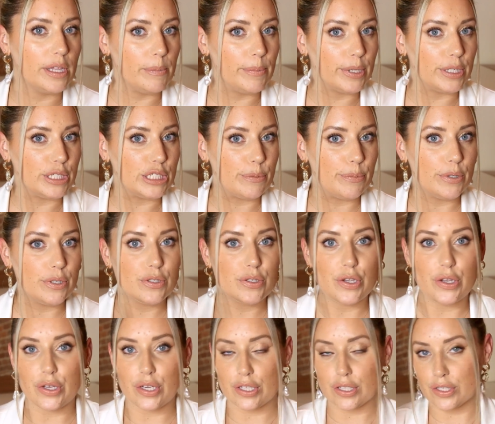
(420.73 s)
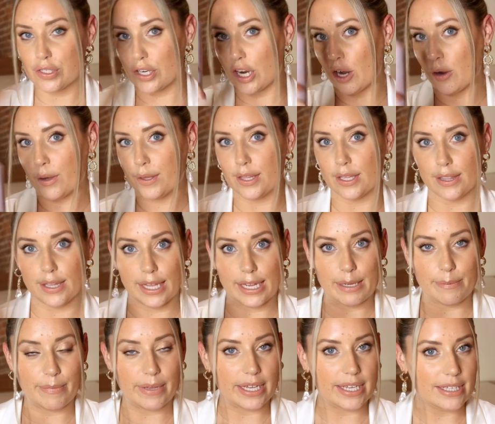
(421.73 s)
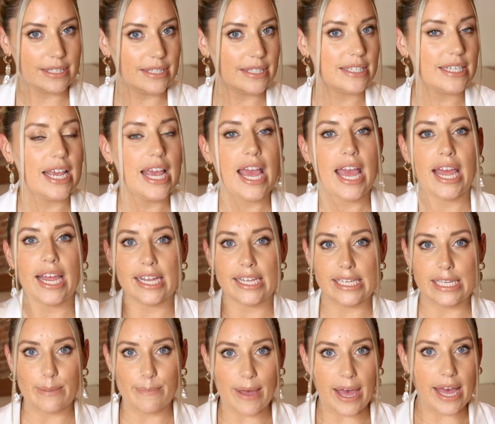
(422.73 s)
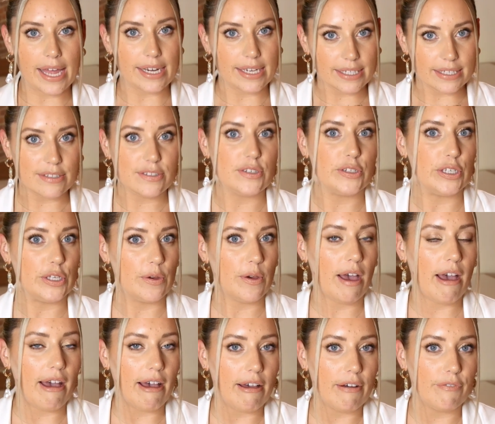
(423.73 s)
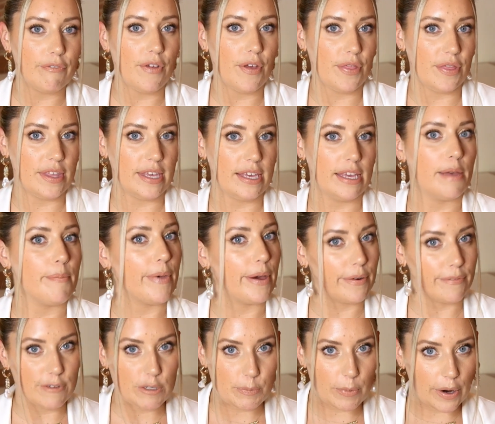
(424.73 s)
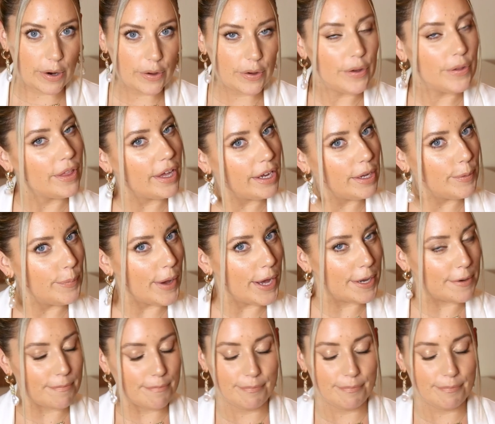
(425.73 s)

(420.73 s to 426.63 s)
buildable, so you can start with a light mist and keep adding until you have the amount of sparkle that you want.